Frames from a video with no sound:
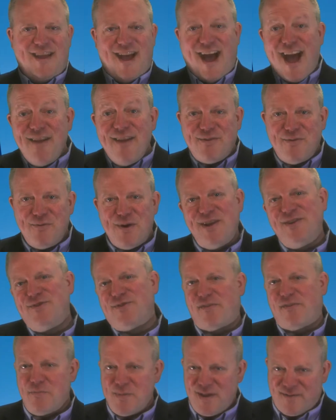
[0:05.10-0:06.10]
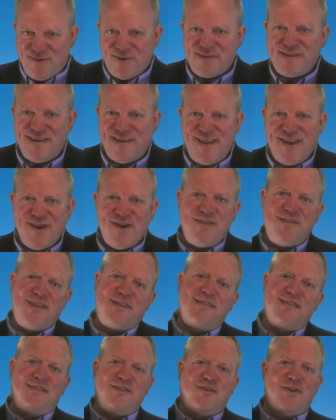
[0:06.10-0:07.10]
Hi everyone, Trevor McPherson here, and
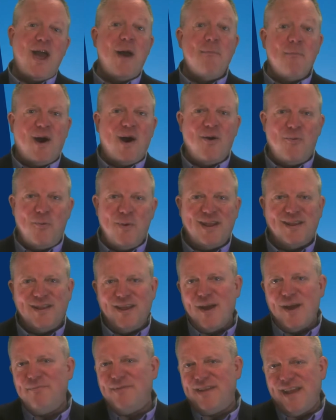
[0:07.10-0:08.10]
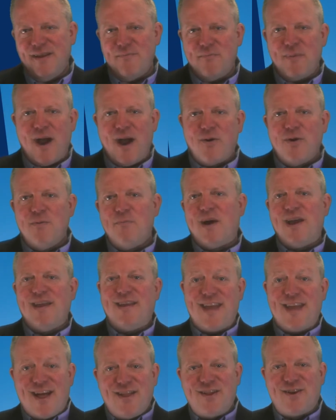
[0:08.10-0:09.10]
this is your MBOT Weekly Update powered by
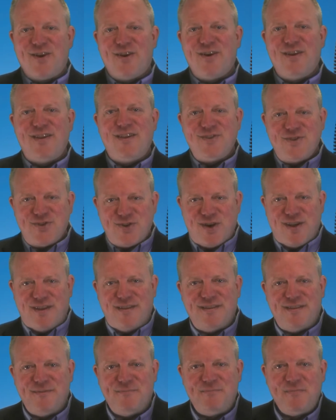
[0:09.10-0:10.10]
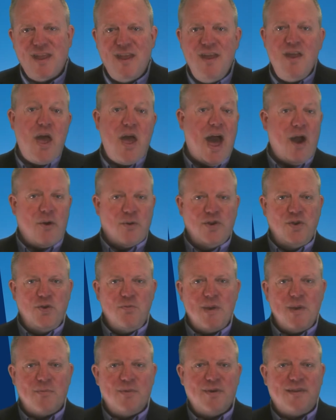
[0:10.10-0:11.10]
Gallagher Insurance. Our new
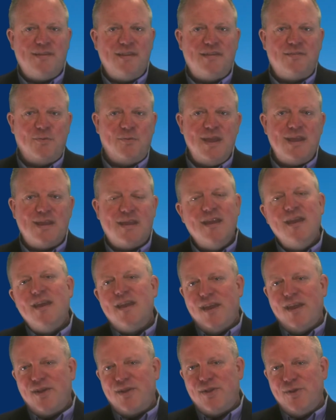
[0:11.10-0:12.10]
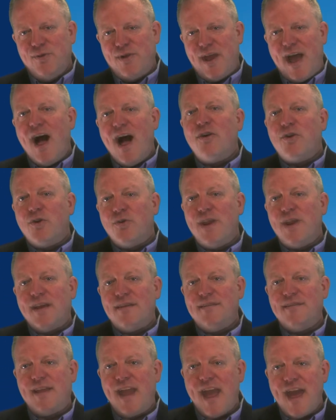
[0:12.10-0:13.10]
members this week include
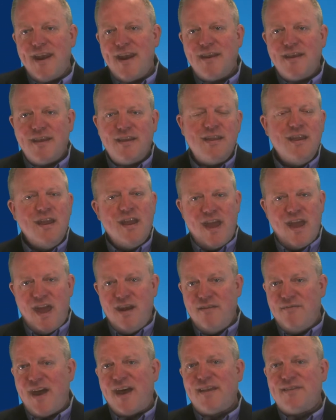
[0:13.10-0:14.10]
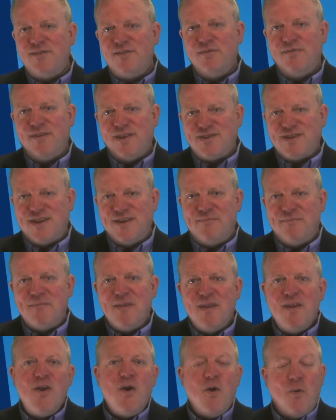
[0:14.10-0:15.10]
Alconext Canada and Vastu Vision.
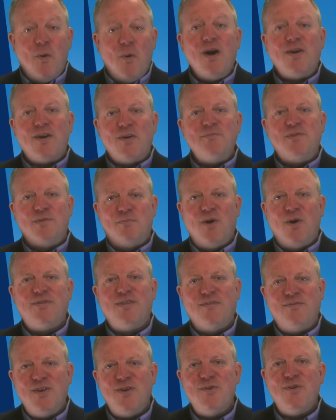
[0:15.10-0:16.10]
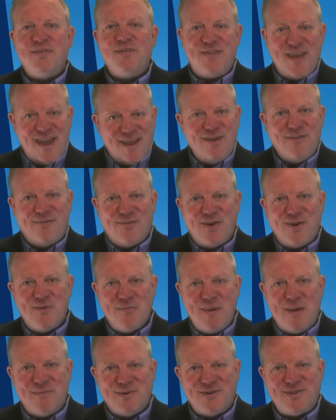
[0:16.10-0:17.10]
Welcome to both of you and thank you for your
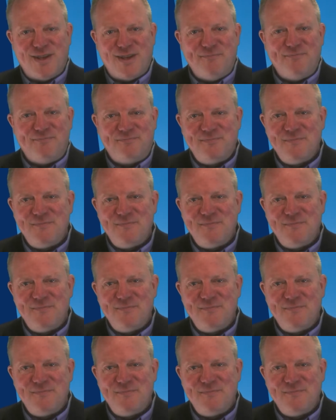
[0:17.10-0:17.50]
membership.